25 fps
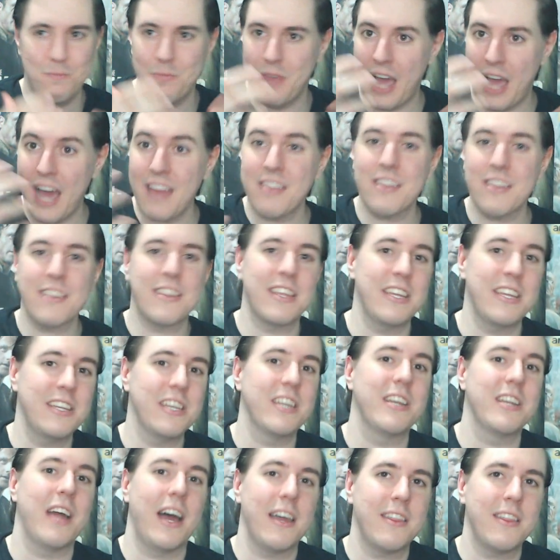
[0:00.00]
I think they
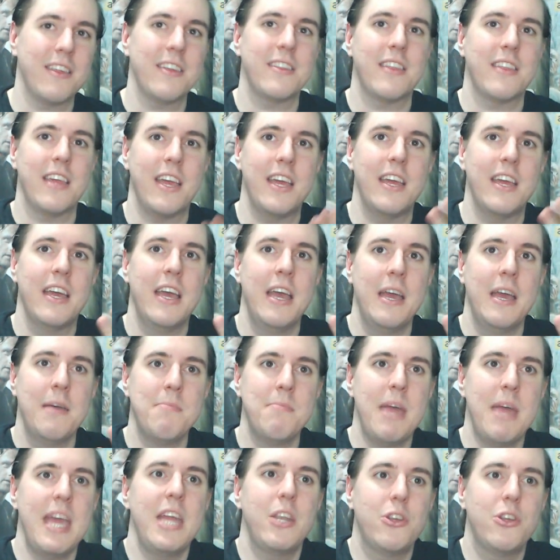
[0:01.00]
did. I think they
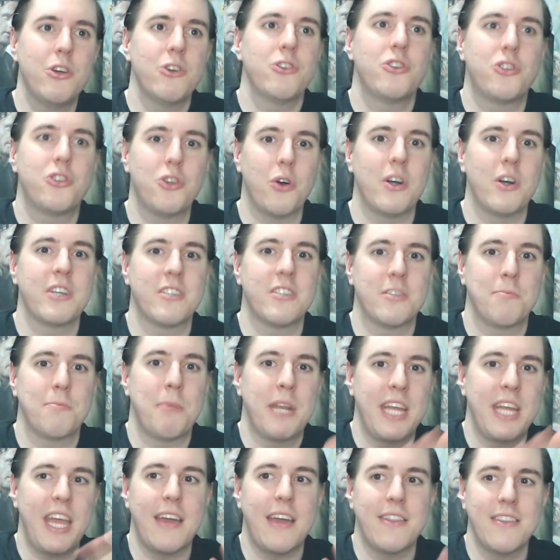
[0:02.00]
made good choices.
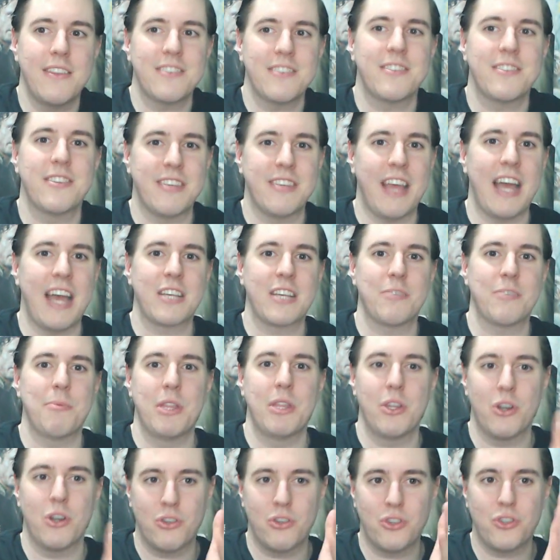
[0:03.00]
But, again, this is
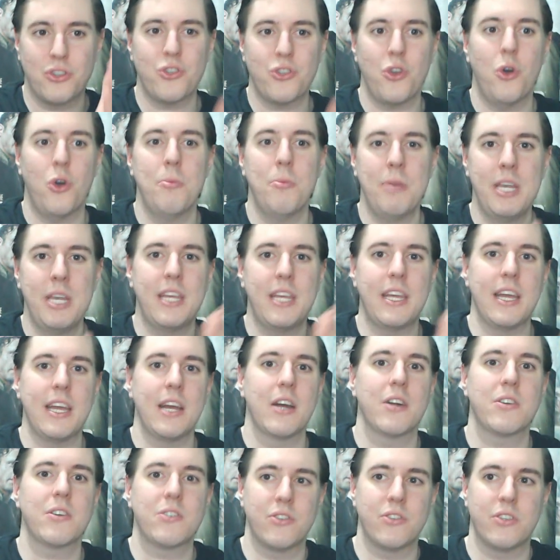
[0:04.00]
X-Men. There are so many
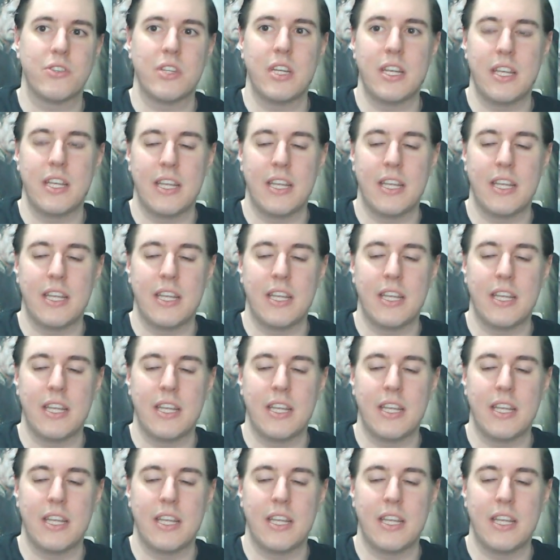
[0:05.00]
characters in